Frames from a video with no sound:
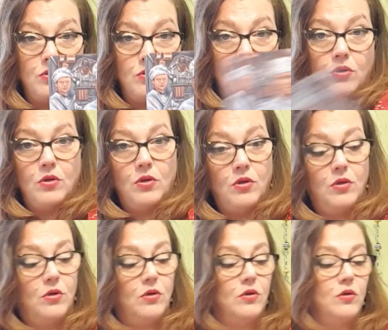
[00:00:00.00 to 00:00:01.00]

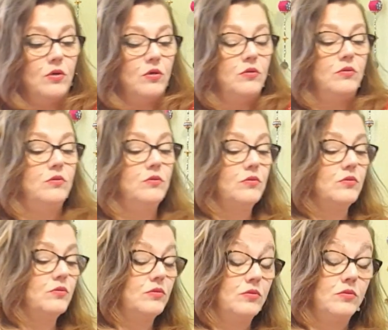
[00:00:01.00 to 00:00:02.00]

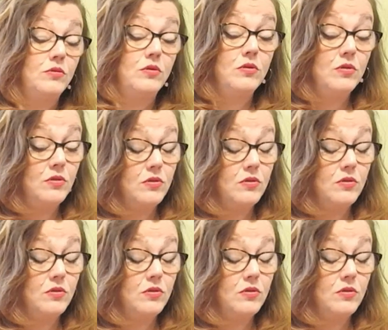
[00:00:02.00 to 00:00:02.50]
(silence)